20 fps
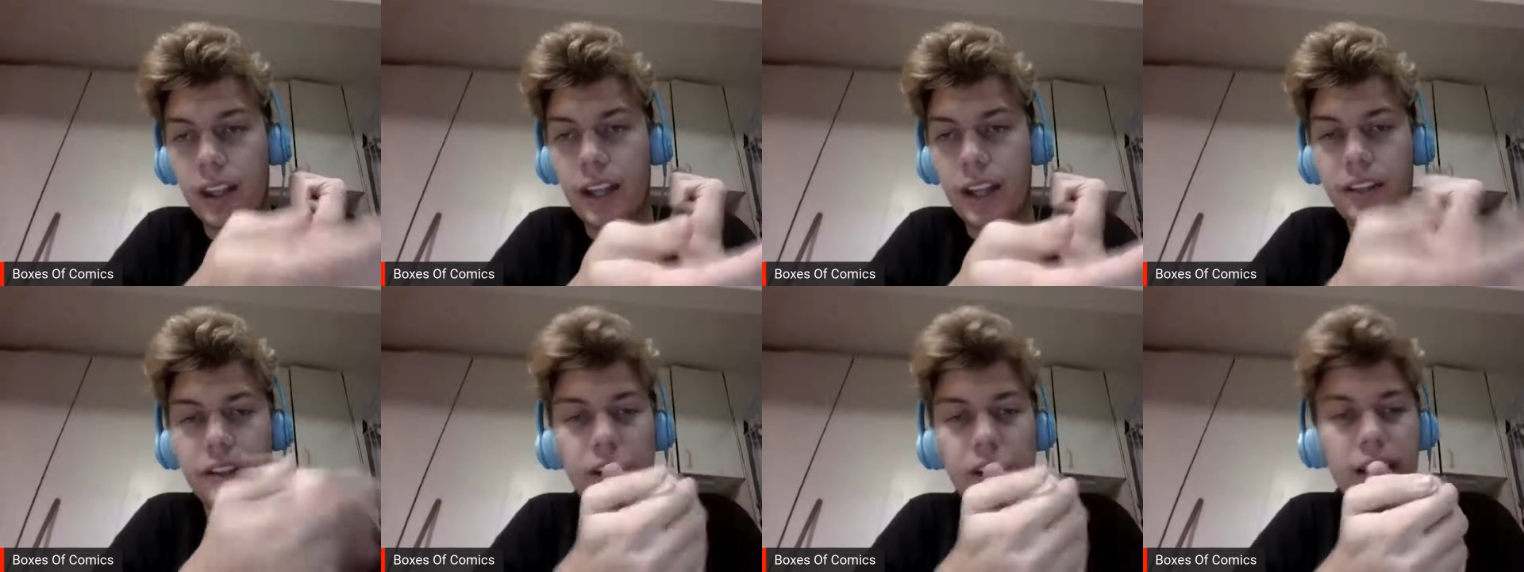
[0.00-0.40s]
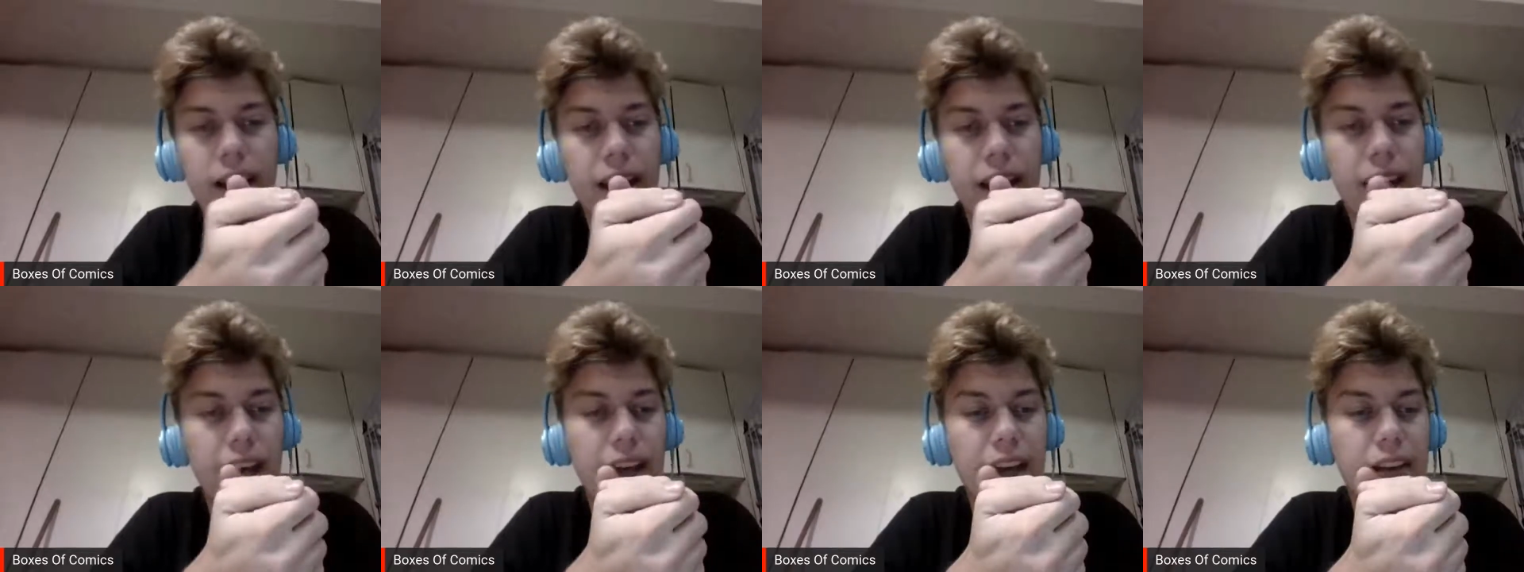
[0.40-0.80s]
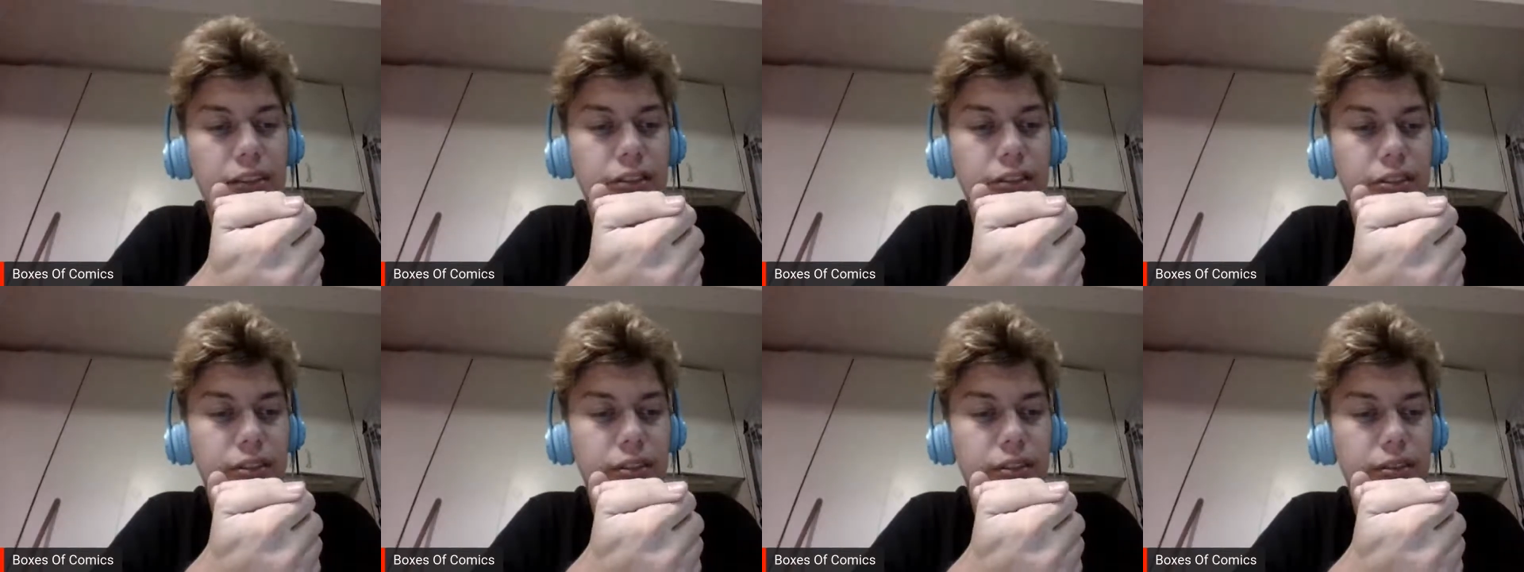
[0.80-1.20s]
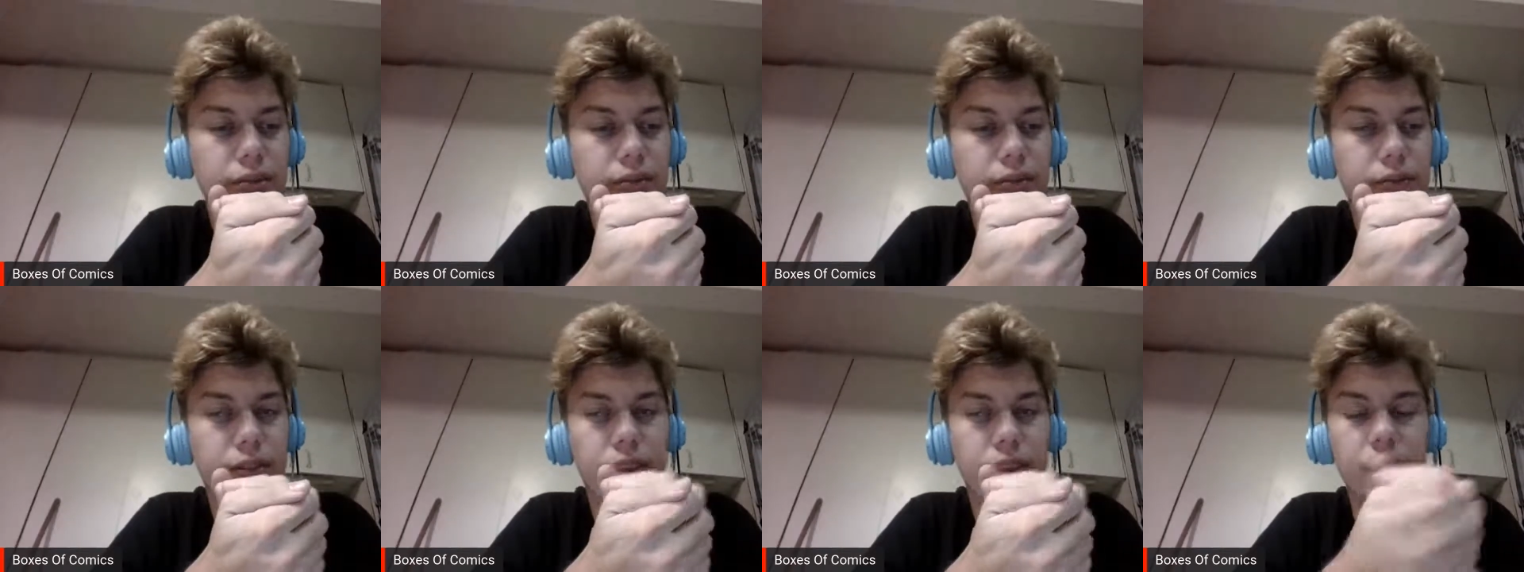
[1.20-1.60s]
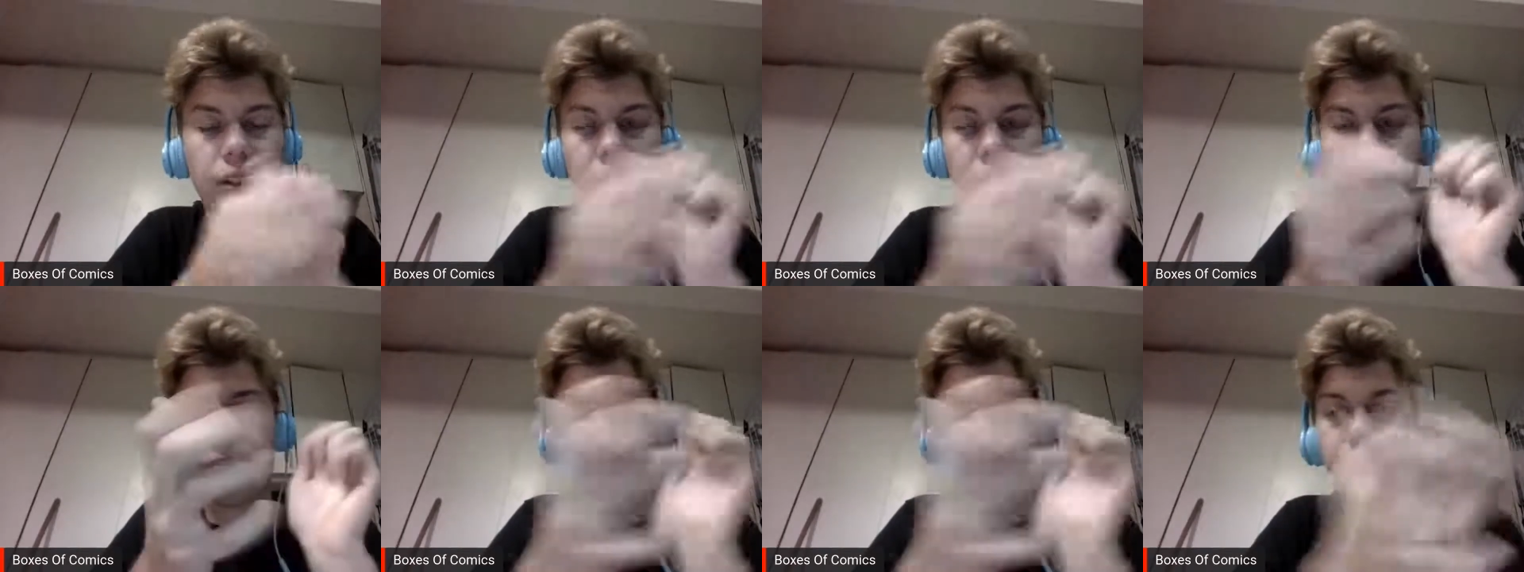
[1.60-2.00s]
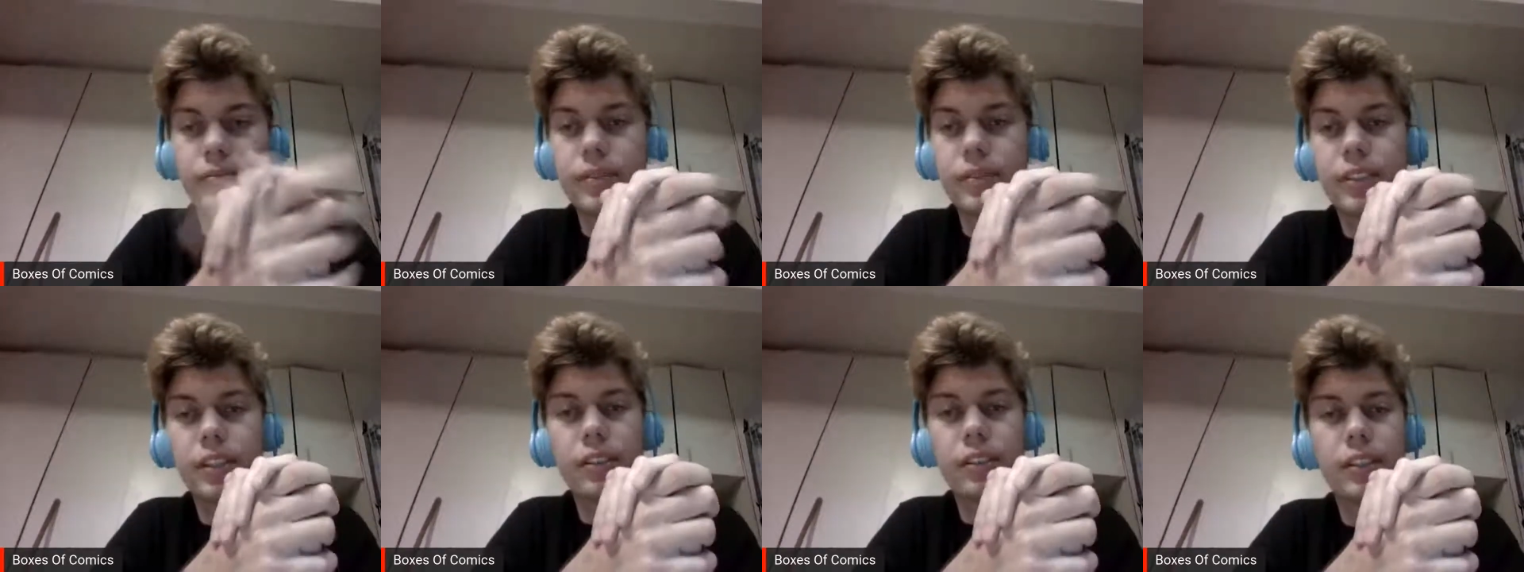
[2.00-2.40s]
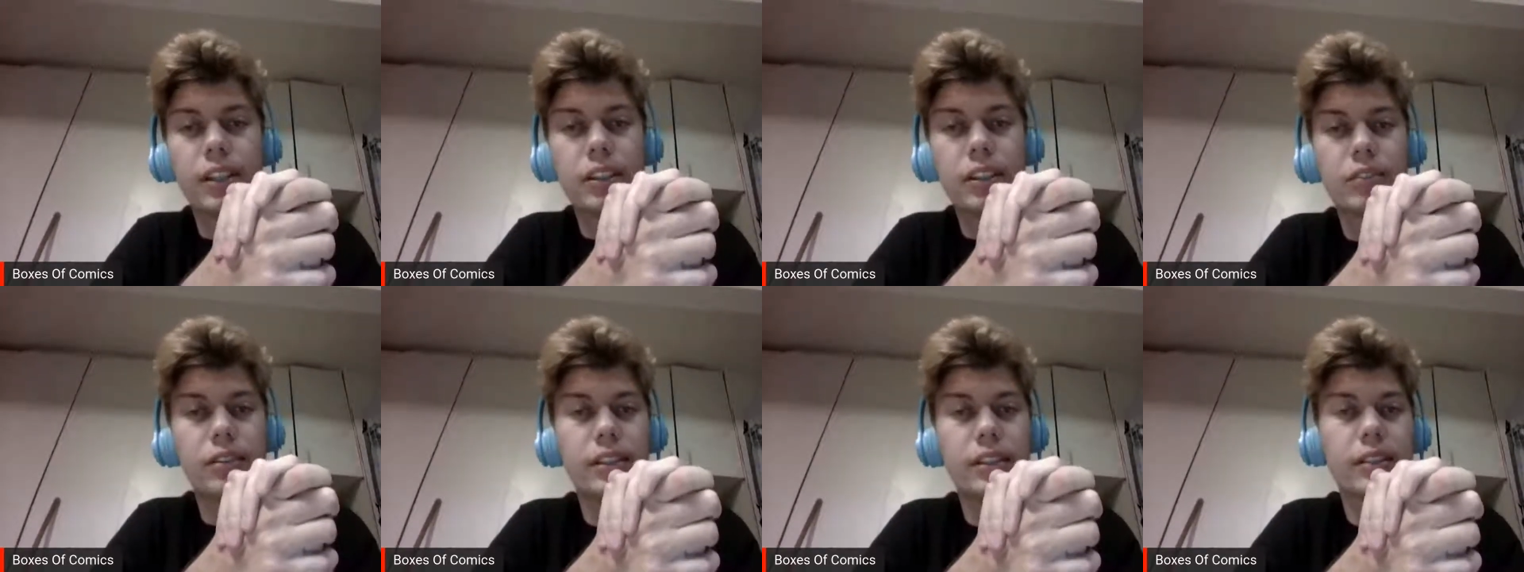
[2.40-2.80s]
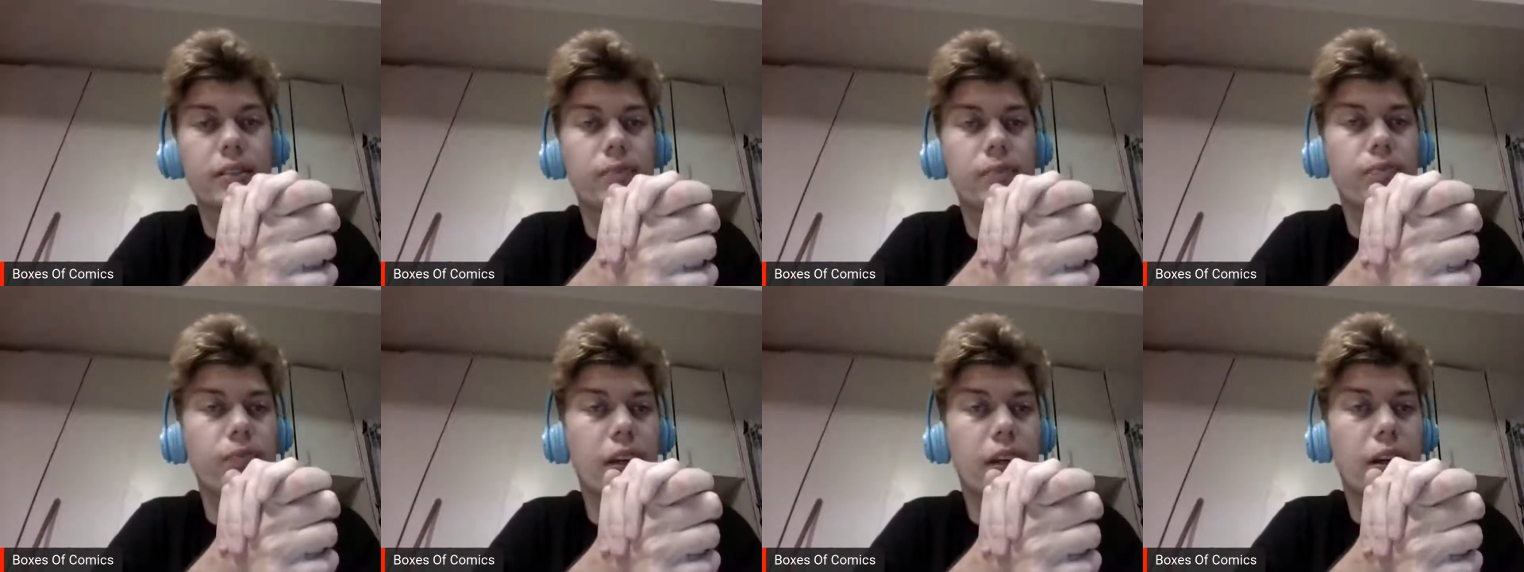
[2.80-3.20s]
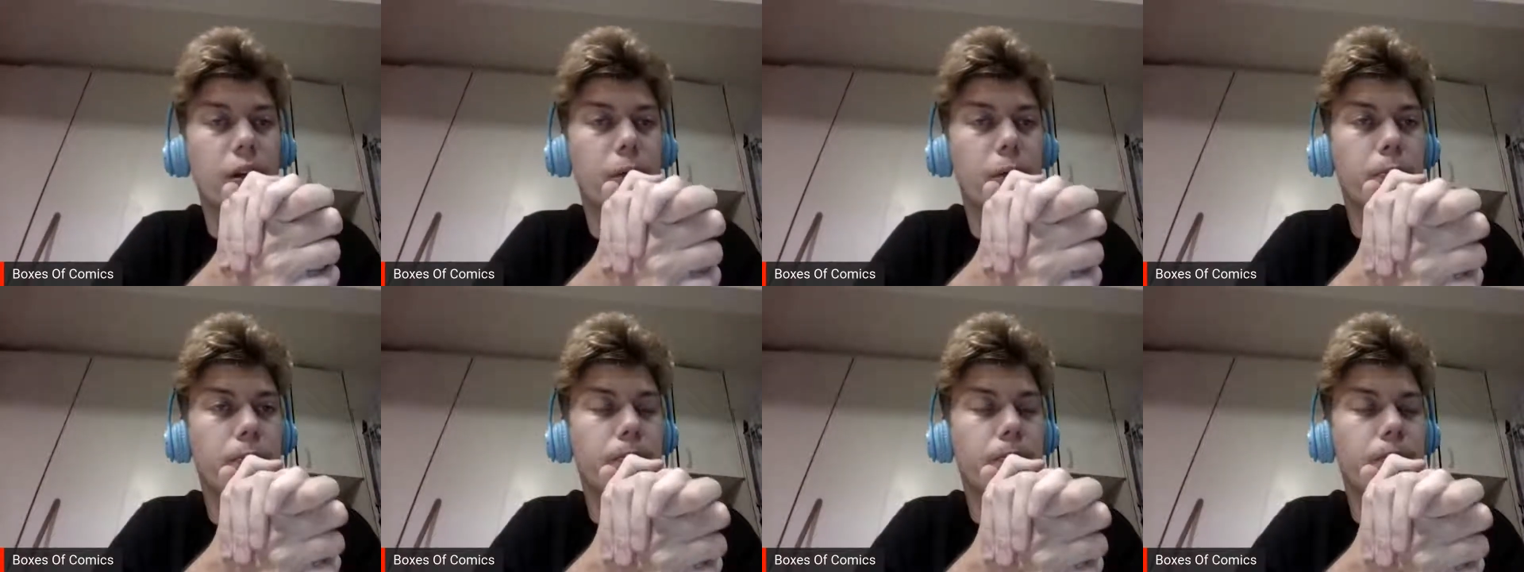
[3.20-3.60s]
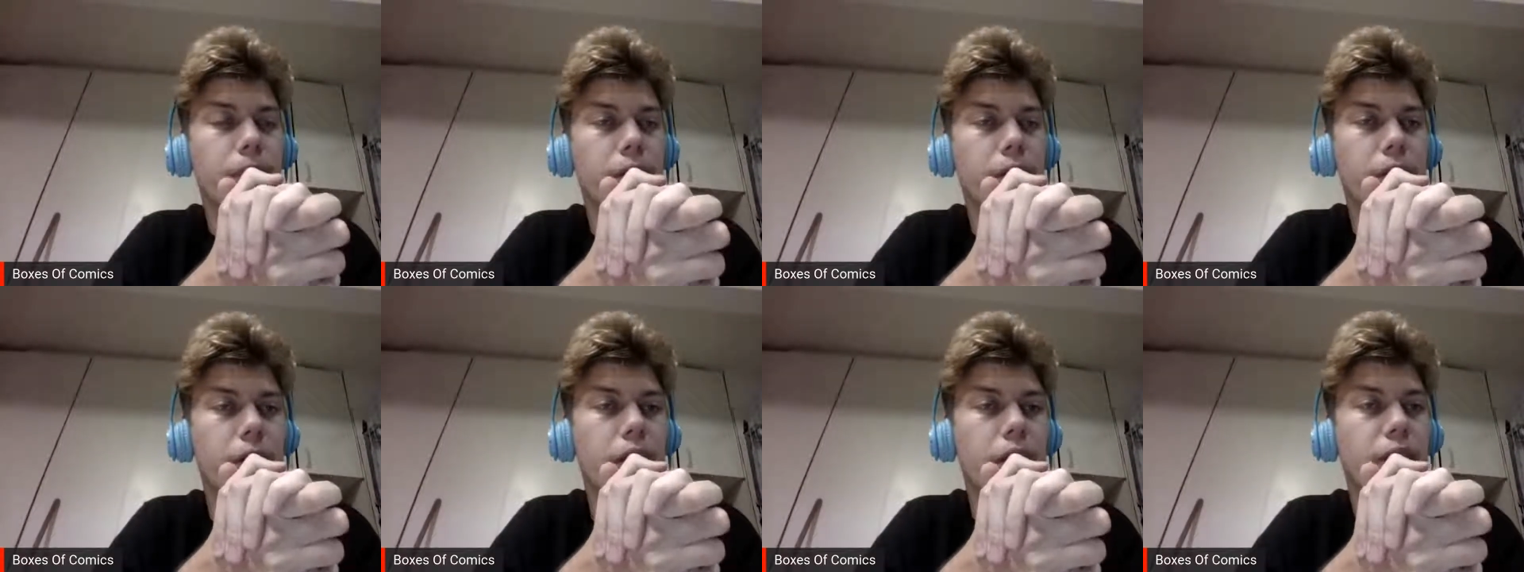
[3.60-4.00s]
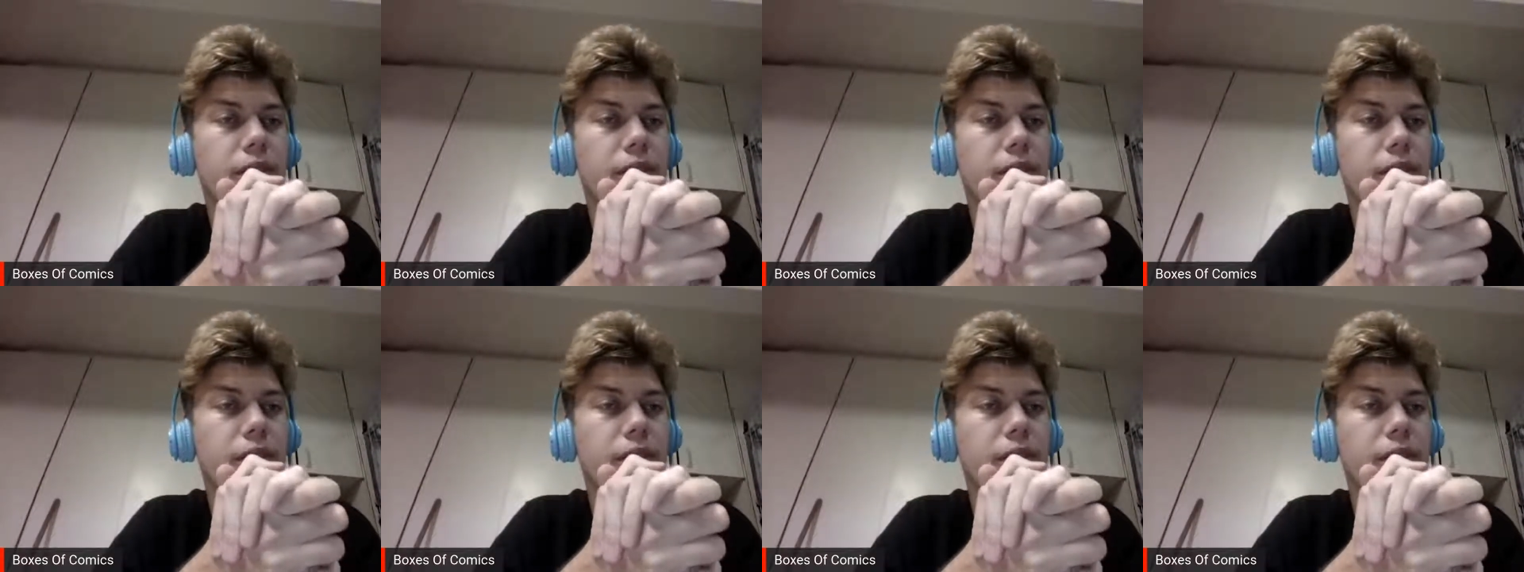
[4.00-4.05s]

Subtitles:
all I have So until next week, I hope you all